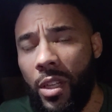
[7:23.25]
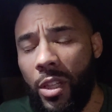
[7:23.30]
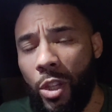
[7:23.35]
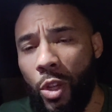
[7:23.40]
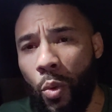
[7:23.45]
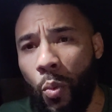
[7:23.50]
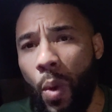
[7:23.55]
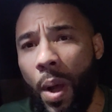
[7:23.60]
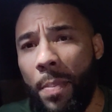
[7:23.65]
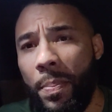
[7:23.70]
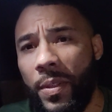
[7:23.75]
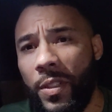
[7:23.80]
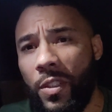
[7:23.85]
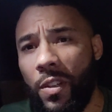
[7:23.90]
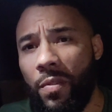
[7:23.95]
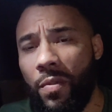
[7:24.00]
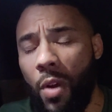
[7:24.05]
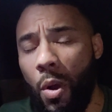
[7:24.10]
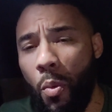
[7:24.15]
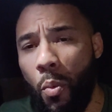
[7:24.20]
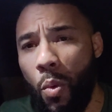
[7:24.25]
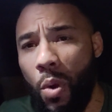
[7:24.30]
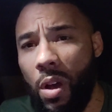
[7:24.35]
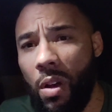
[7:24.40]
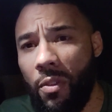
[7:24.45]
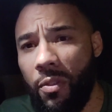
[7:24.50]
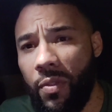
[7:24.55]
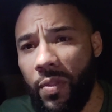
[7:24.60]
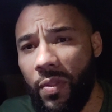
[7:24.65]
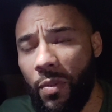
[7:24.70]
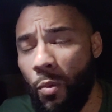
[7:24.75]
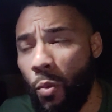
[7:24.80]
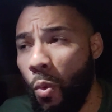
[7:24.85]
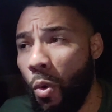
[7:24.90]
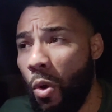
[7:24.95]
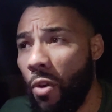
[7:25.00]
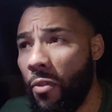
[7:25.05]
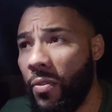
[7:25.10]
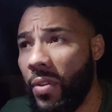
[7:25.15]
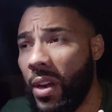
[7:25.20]
The weapons of our
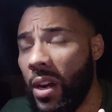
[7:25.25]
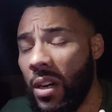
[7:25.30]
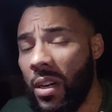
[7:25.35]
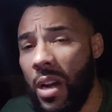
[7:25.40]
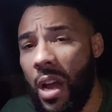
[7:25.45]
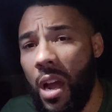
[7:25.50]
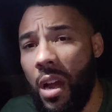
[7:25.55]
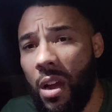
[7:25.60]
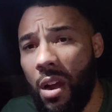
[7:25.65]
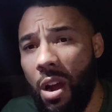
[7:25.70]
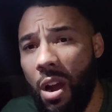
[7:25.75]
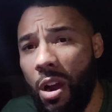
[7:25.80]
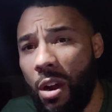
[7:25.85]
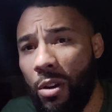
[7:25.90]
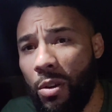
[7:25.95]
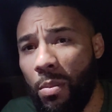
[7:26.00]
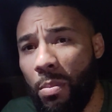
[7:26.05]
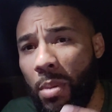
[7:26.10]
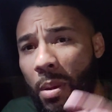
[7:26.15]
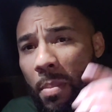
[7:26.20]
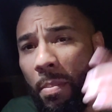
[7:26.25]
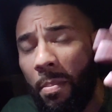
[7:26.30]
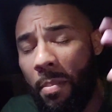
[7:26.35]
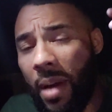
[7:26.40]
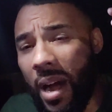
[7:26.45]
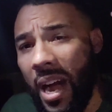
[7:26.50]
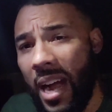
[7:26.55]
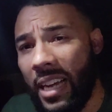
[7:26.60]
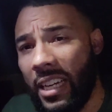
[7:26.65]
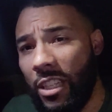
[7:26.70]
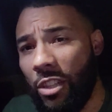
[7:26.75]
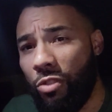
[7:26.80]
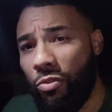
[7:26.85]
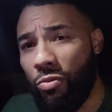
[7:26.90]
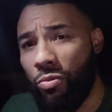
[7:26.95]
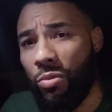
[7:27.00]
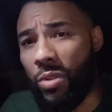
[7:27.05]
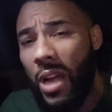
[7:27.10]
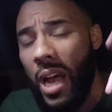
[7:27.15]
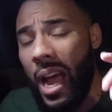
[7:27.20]
warfare are not carnal, but mighty
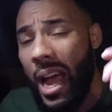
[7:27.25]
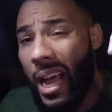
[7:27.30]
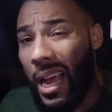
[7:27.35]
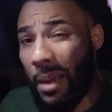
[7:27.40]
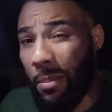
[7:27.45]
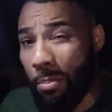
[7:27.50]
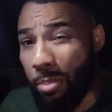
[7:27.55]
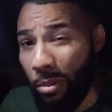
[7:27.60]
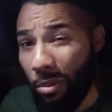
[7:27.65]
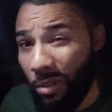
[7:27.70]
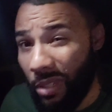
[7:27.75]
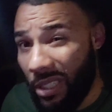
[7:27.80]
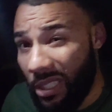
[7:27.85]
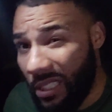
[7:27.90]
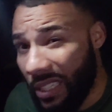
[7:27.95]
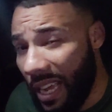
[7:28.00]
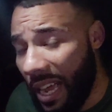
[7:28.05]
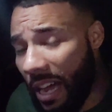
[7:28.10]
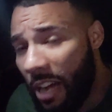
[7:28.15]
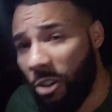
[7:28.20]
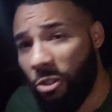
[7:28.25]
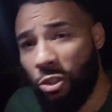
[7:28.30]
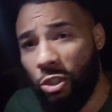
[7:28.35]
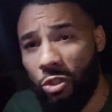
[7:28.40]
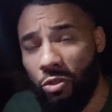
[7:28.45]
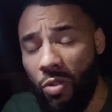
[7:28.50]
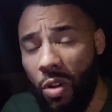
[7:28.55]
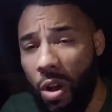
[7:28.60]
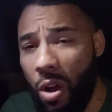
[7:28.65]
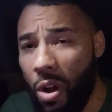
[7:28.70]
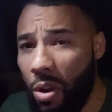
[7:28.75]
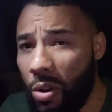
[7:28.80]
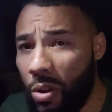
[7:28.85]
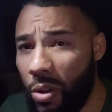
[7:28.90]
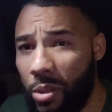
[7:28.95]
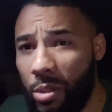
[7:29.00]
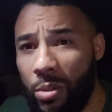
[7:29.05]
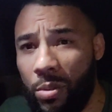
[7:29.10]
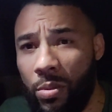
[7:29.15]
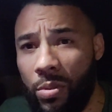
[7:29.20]
through God, pulling down
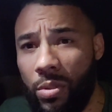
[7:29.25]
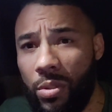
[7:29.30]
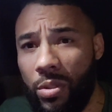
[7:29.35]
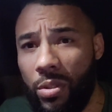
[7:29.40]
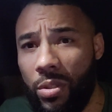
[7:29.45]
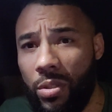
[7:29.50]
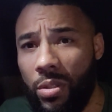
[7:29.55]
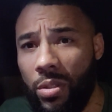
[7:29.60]
strongholds.